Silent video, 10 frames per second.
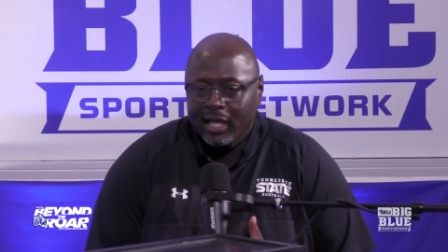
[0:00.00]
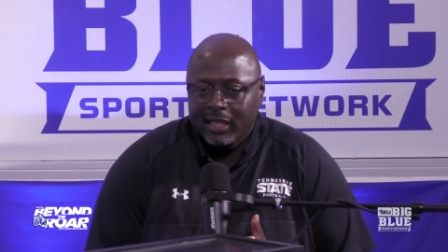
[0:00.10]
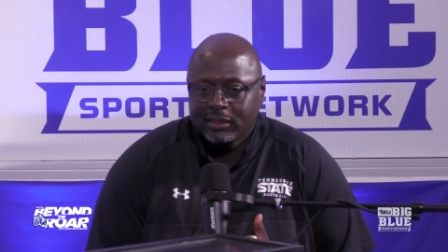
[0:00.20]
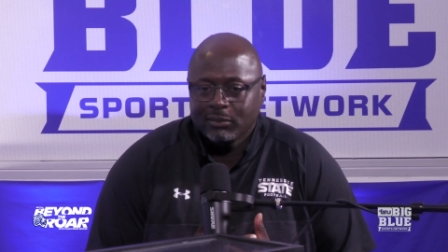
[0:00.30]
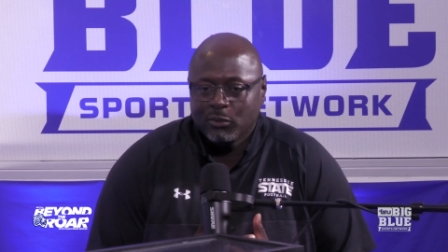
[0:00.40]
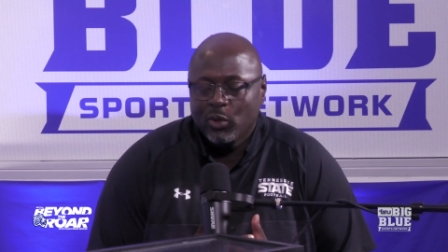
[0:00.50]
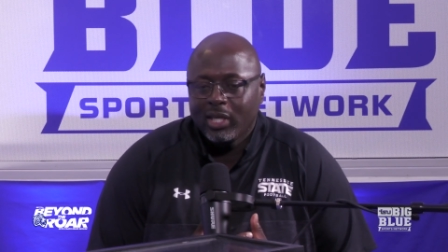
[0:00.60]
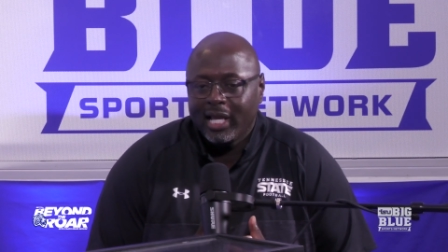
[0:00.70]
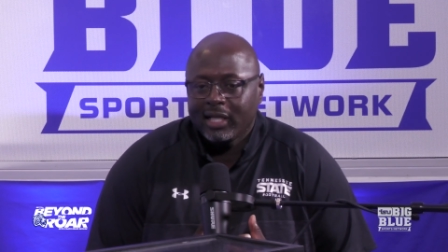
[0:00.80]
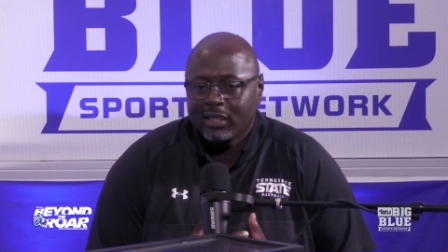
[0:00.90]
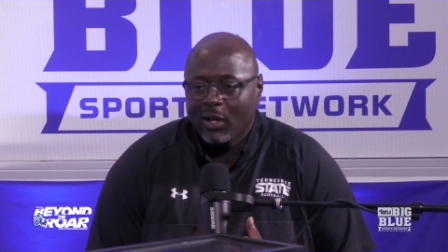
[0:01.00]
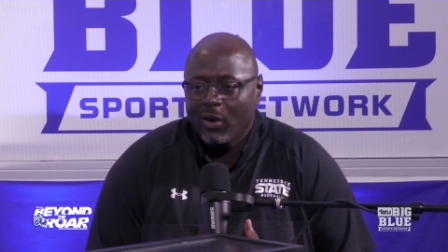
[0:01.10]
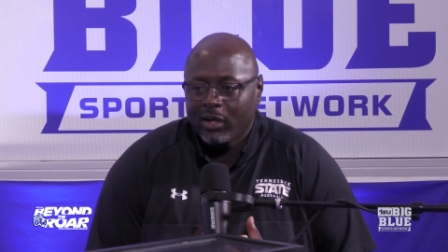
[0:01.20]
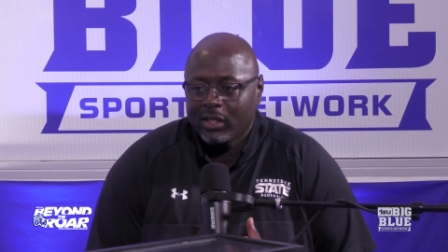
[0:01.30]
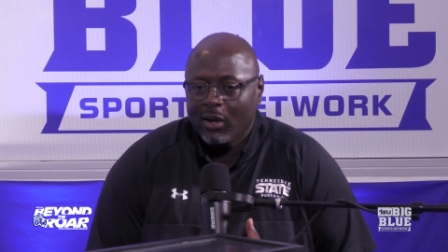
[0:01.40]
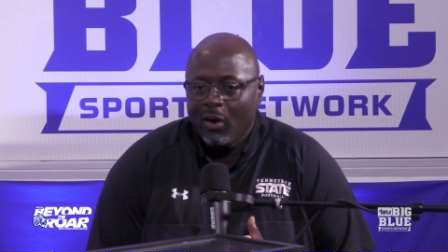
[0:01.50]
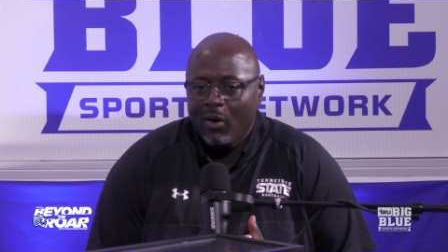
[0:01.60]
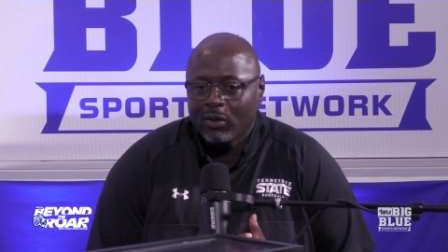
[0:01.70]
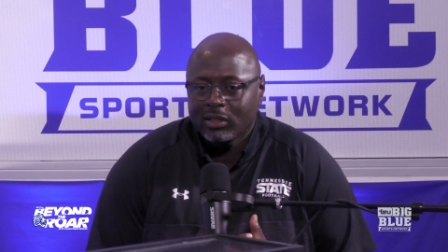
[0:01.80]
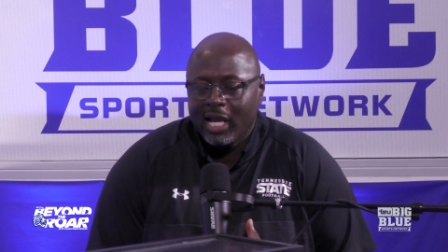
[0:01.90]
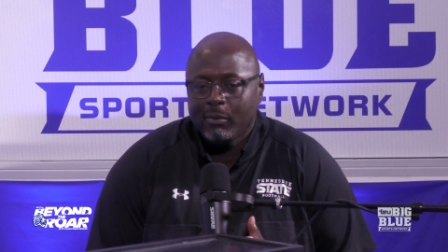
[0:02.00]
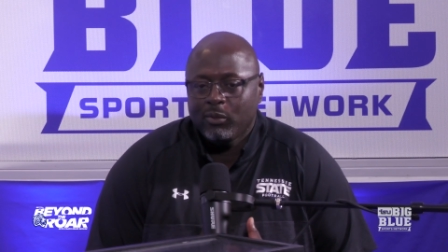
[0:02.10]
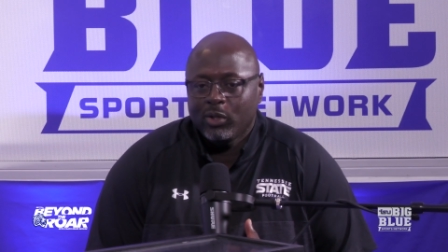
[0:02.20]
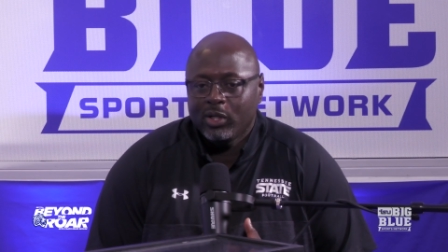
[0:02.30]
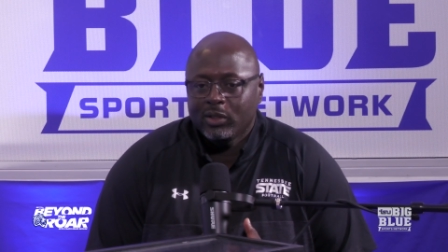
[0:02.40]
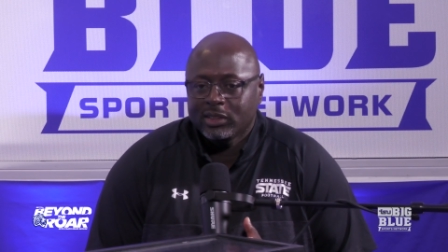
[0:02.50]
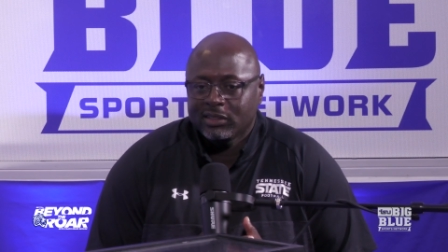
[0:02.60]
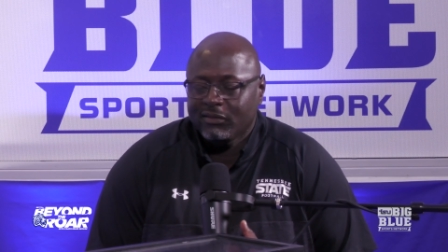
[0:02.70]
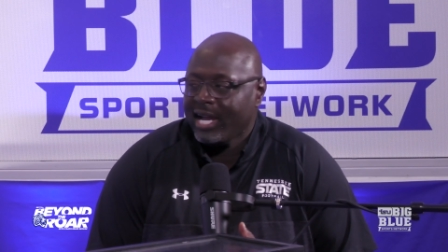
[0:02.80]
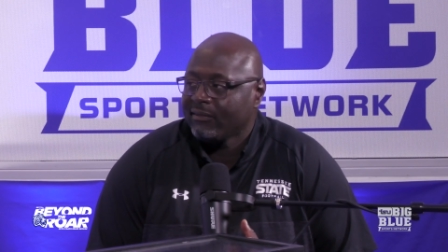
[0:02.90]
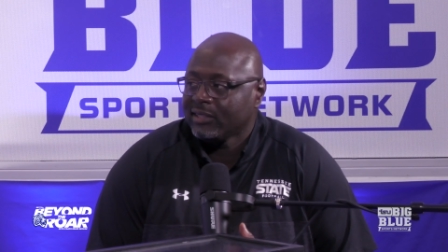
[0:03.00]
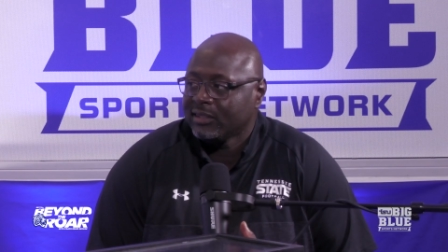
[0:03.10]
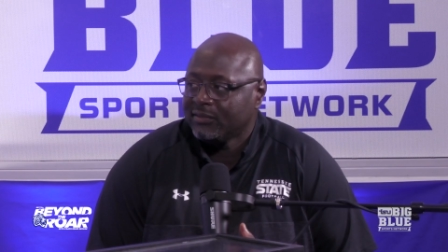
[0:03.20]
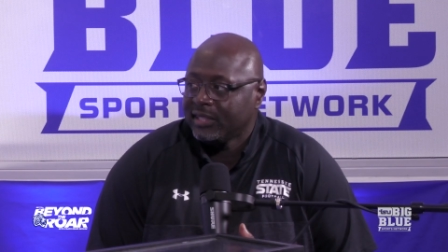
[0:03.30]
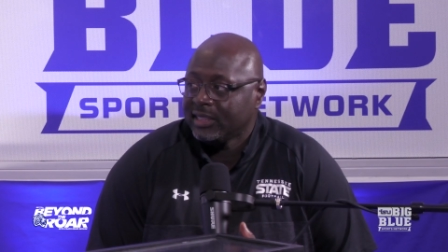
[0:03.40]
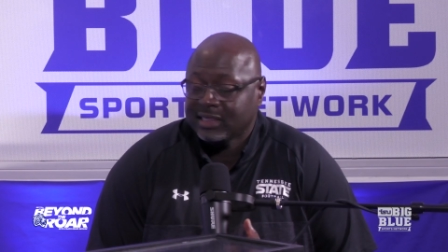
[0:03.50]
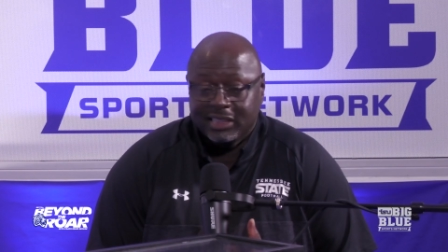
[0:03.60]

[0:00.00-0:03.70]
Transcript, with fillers: it's more like a doggy dog type world, survival of the fittest,